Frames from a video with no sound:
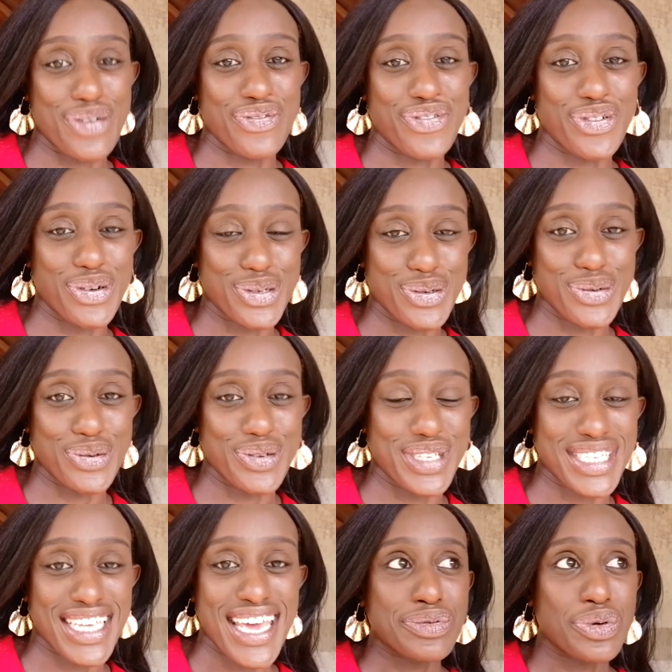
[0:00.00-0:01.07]
them
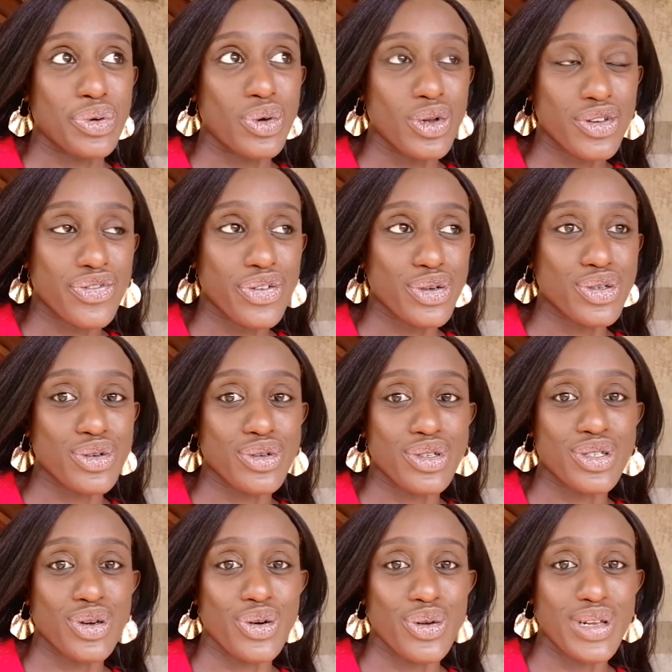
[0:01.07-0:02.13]
photos, old
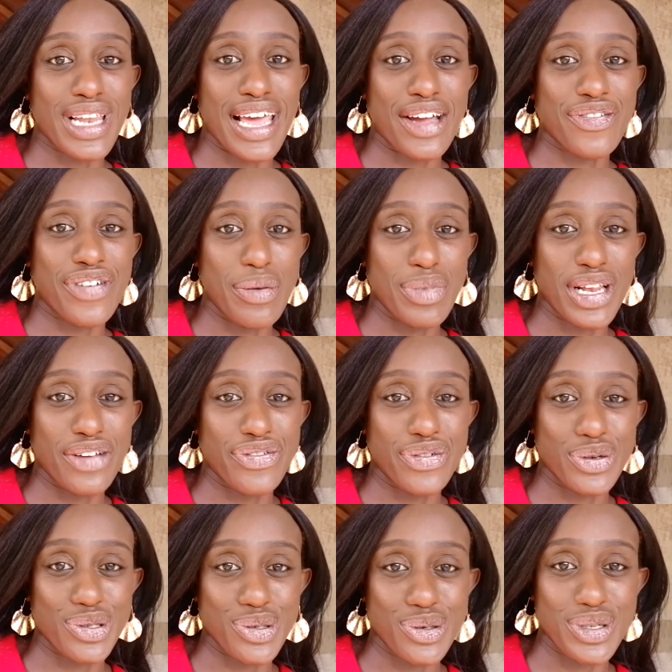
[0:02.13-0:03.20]
family
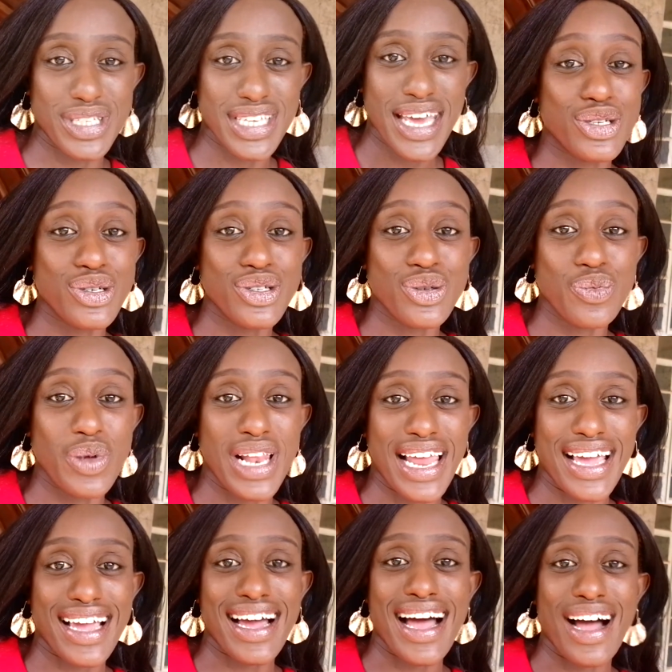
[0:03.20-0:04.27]
photos. It used to be
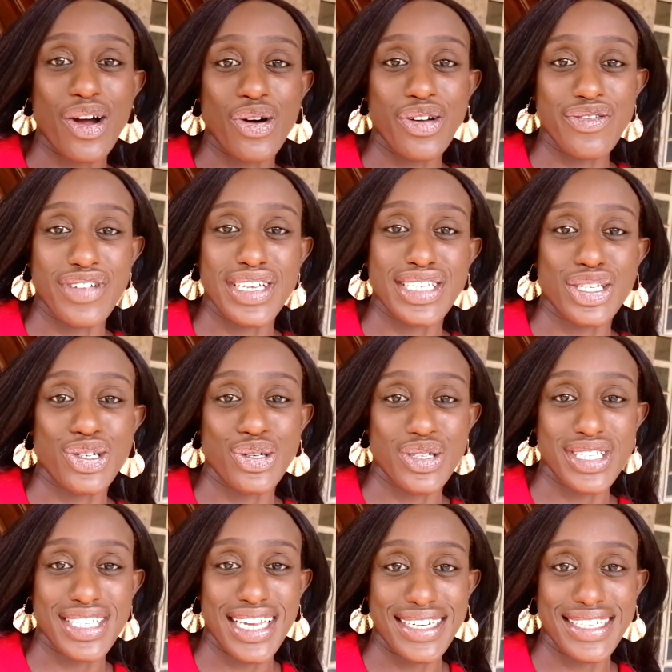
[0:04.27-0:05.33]
like a
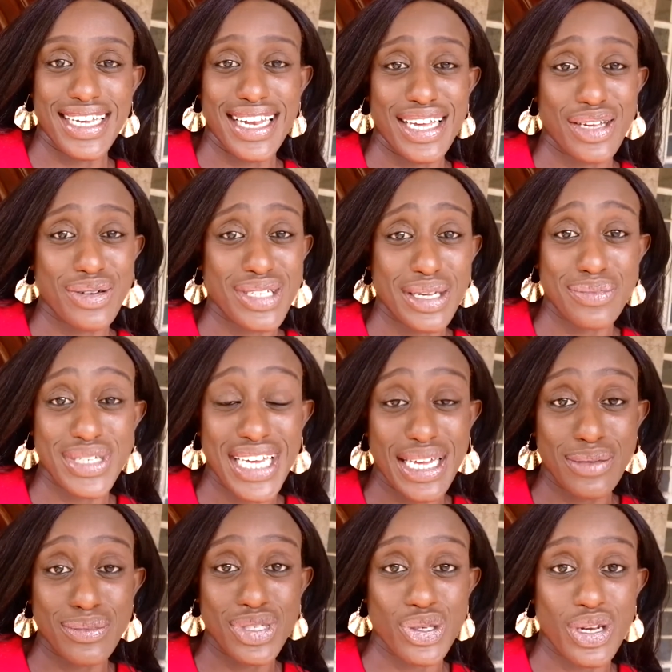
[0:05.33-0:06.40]
conversation starter.
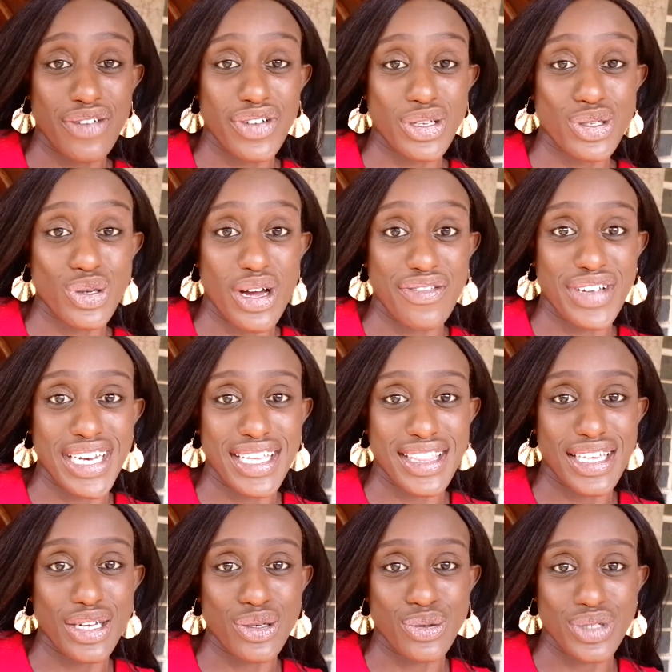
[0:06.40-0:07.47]
Sometimes you never used to have
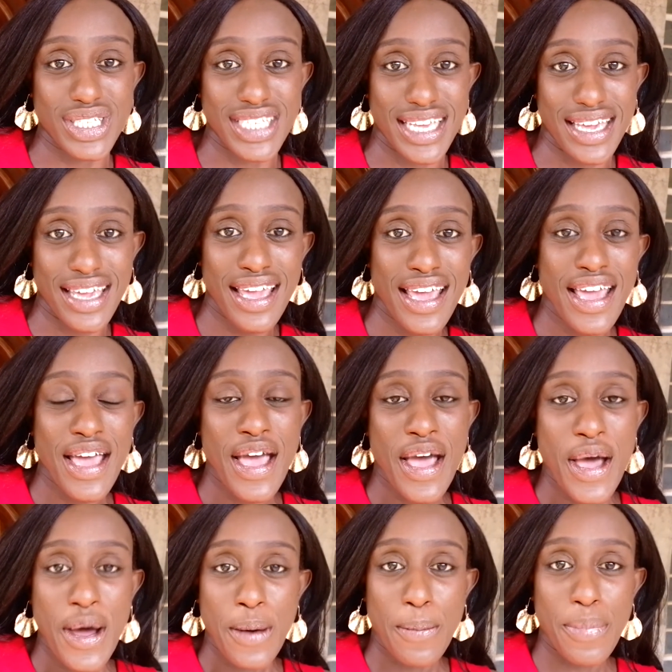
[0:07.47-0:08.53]
anything to say,
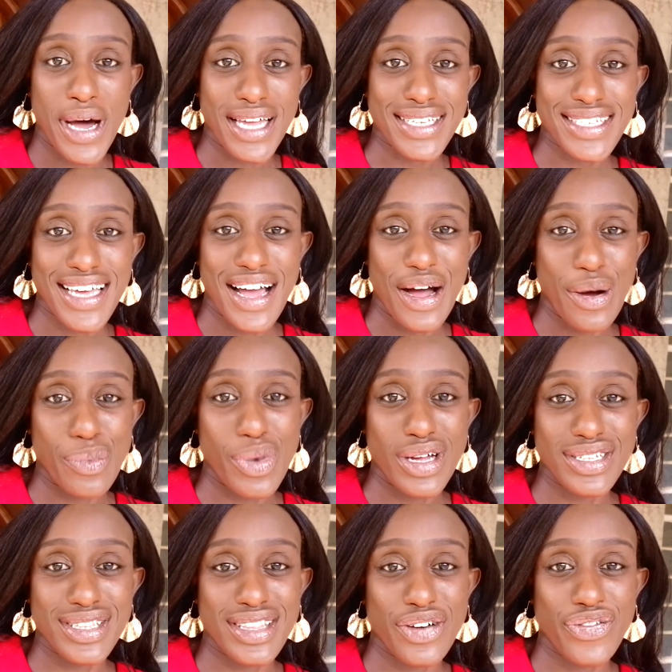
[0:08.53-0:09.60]
but
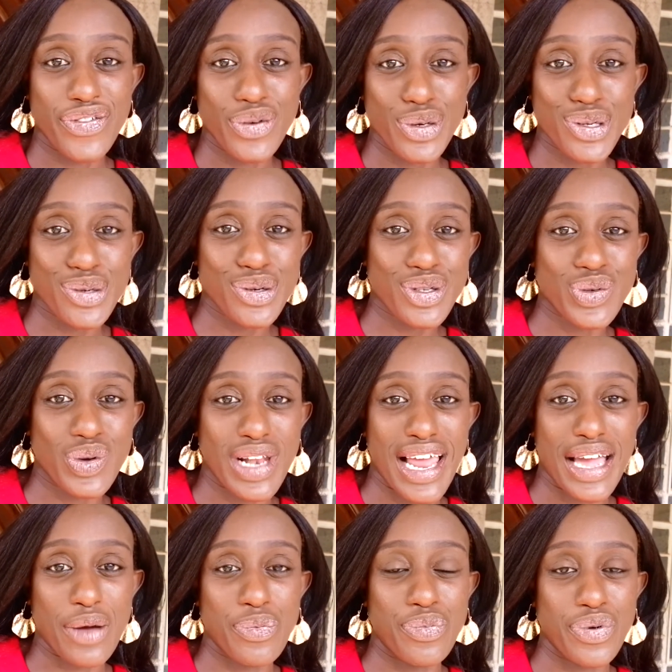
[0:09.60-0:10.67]
the photos would
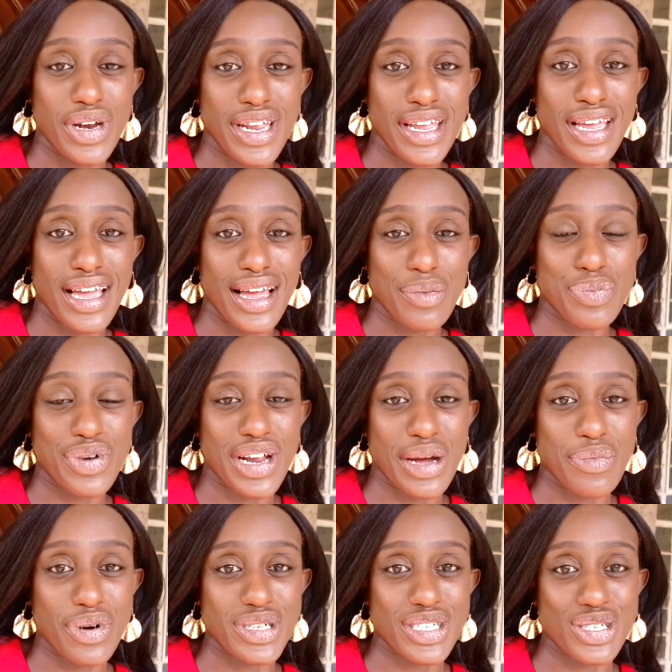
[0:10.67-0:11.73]

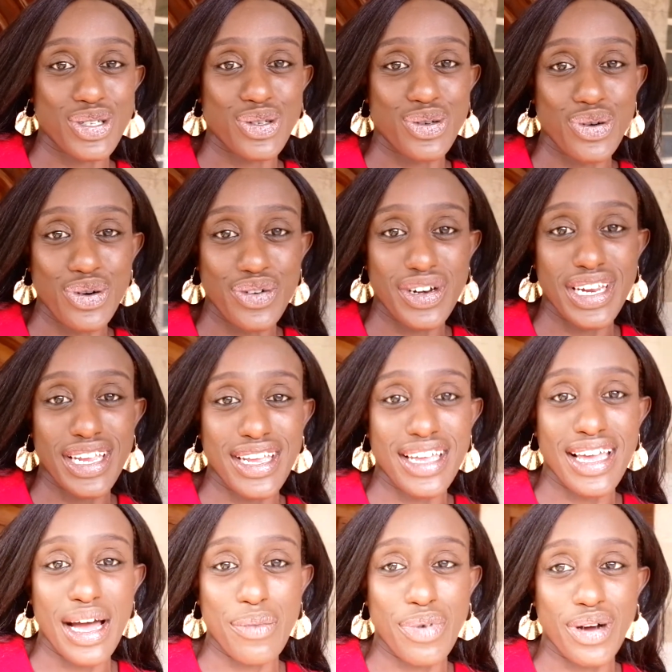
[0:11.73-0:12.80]
bring about a
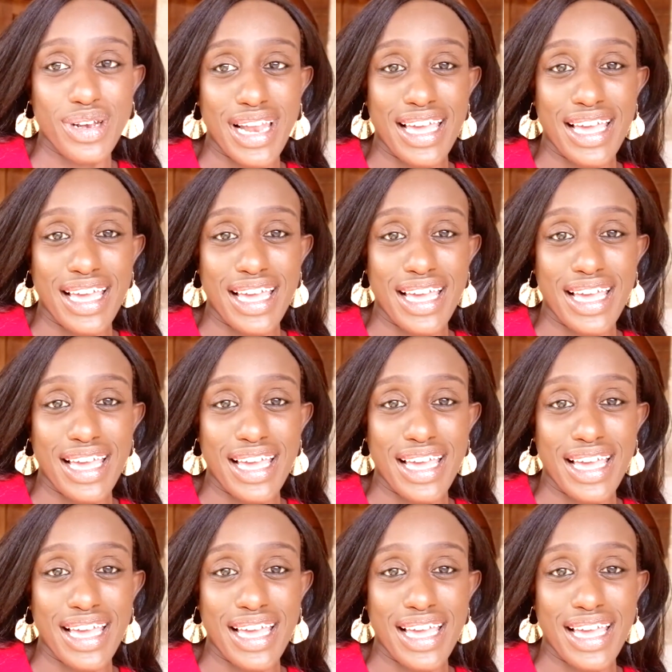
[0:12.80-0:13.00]
story about